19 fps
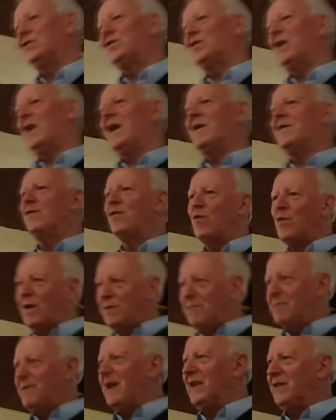to have
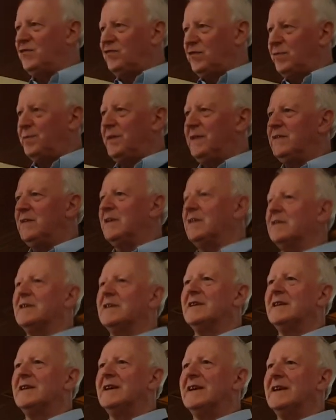one batch repeating
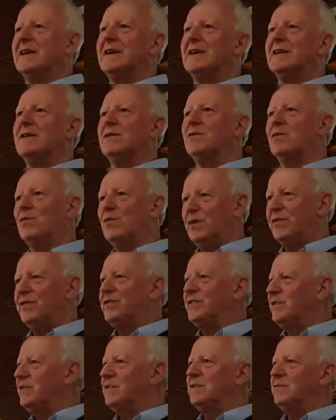
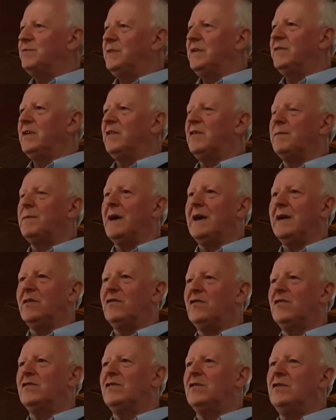with the previous batch.